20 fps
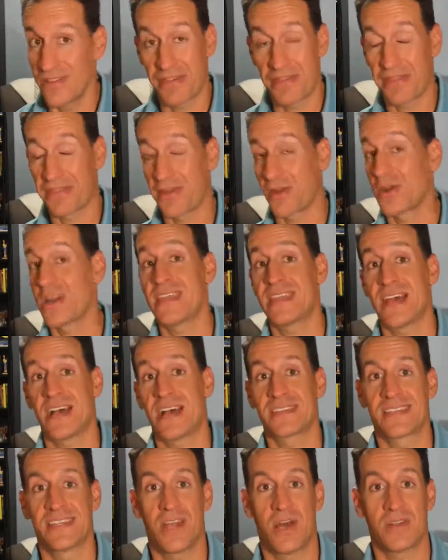
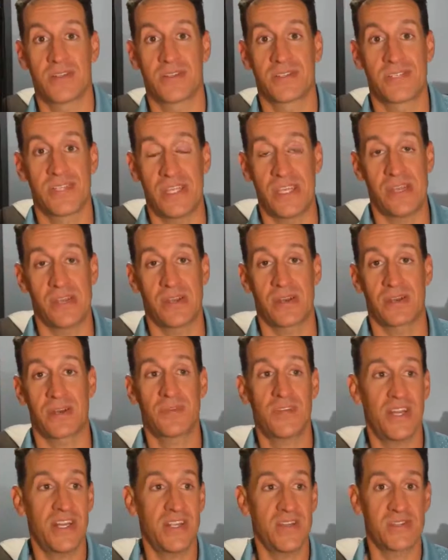$30,000 a year. I'm
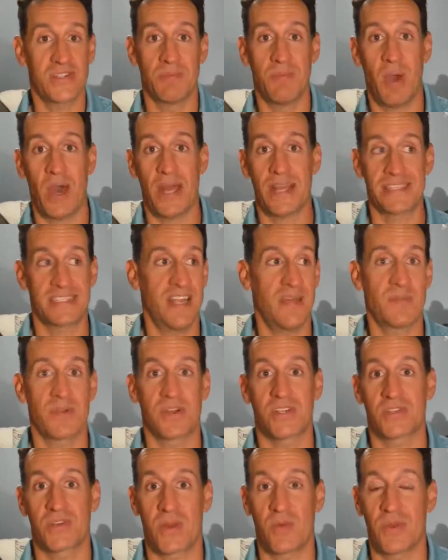trying to use some modest
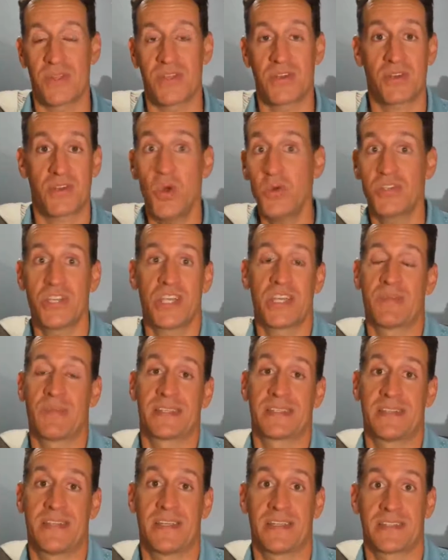numbers, right? With your coaching
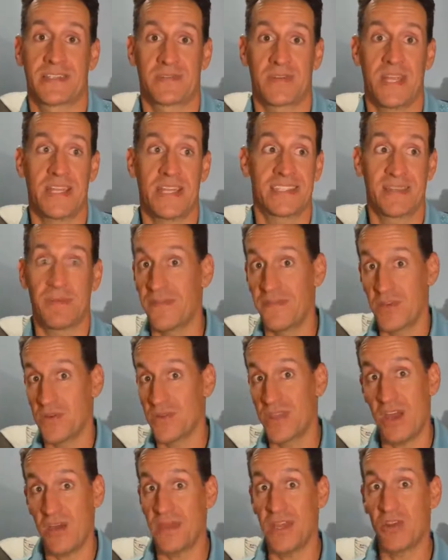business, right? And some of you,
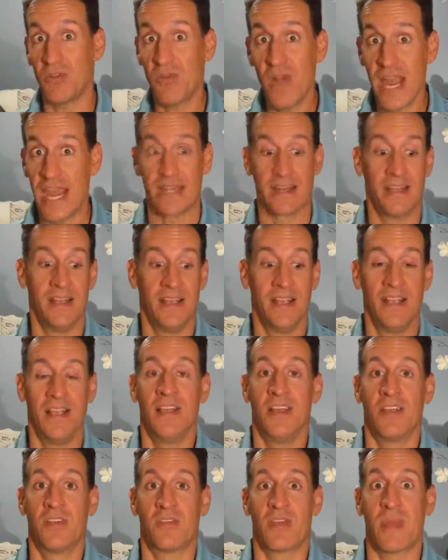that would be great.
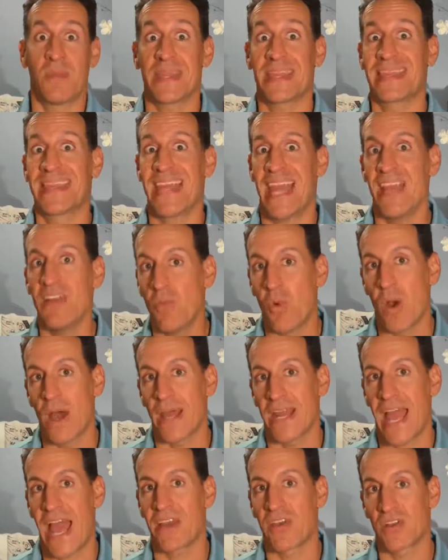Right. But then what?
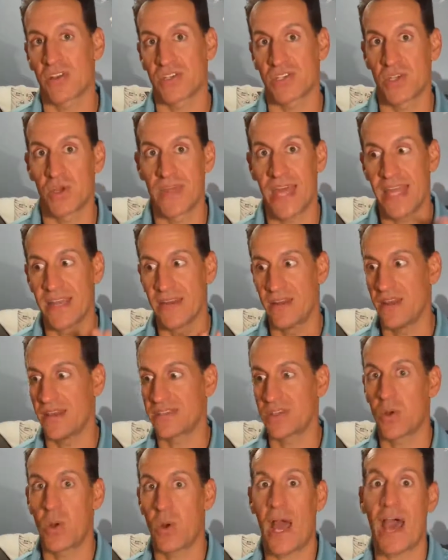How do, so then,
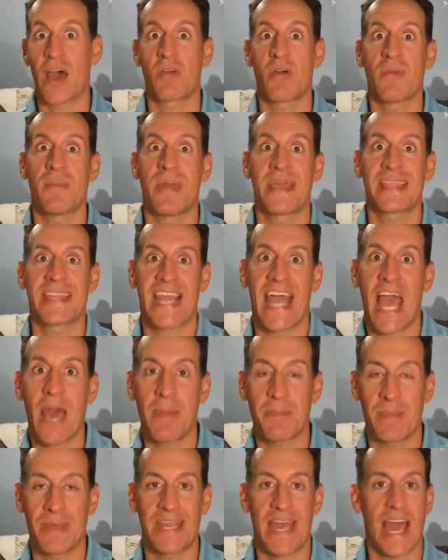so how do I make that
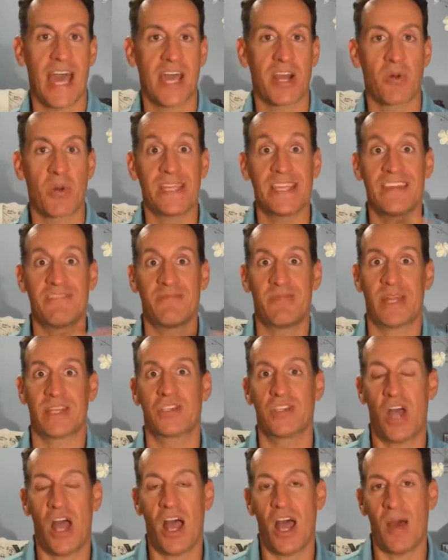happen? How do I leave my
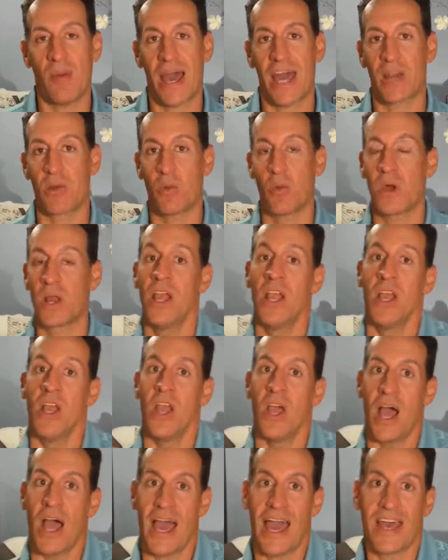job? How do what,
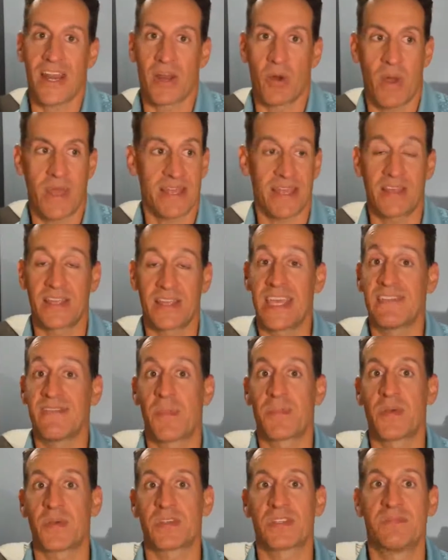how do I give
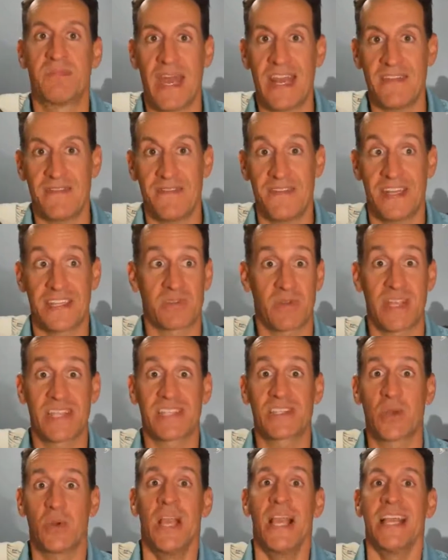up those benefits? Right.
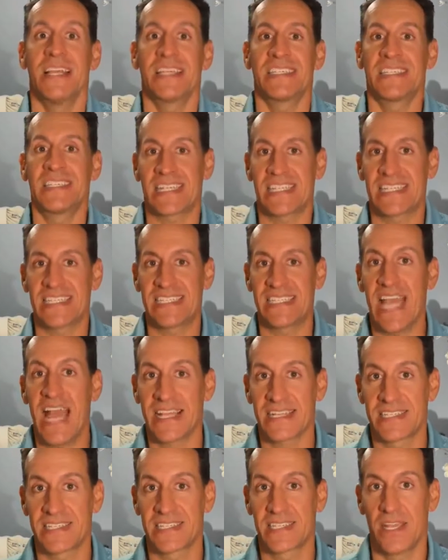So
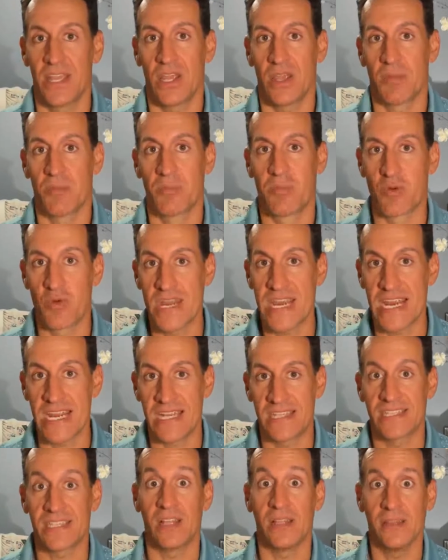success
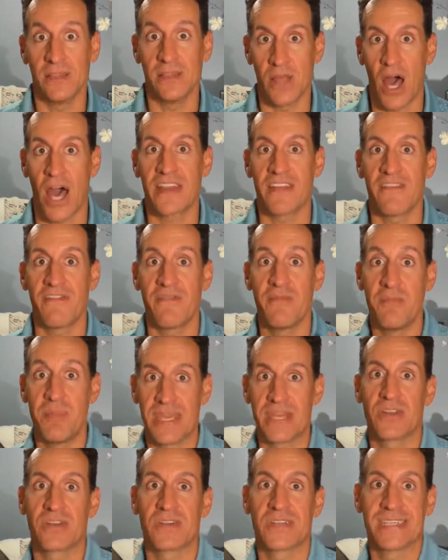breeds a lot of
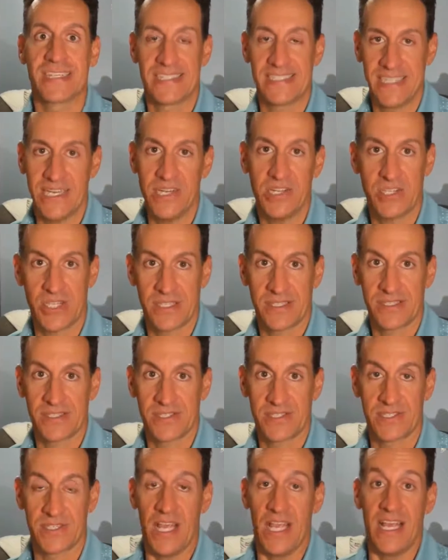bigger
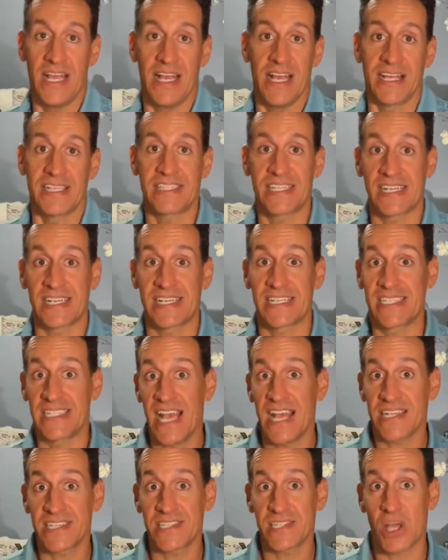decisions
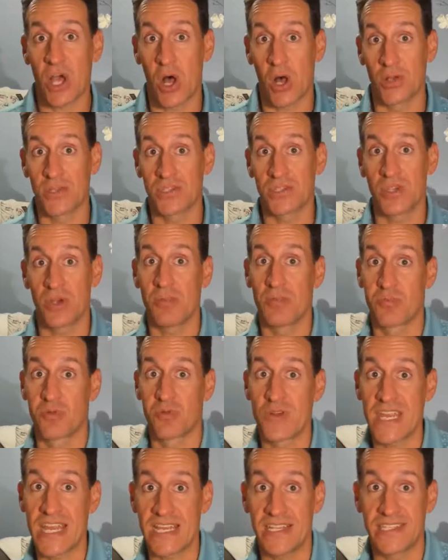success also
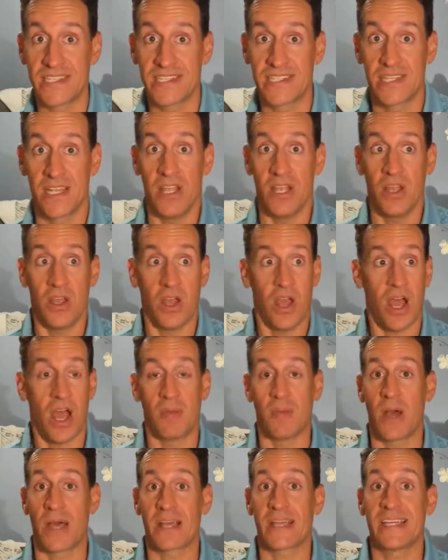breeds
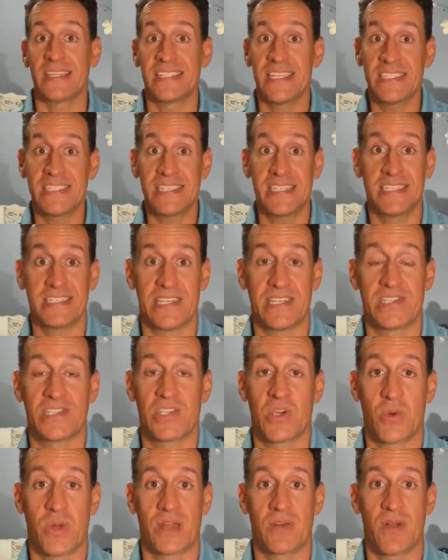um, a consistency
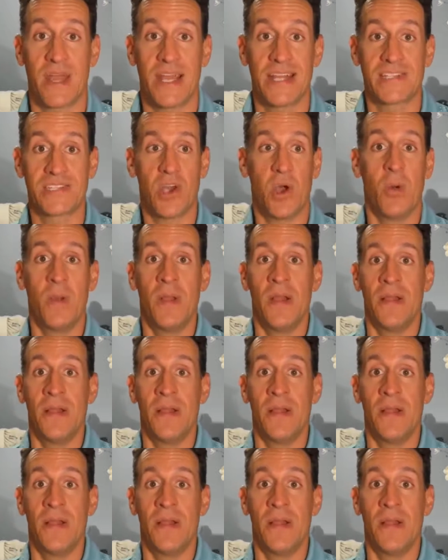to it, right? So,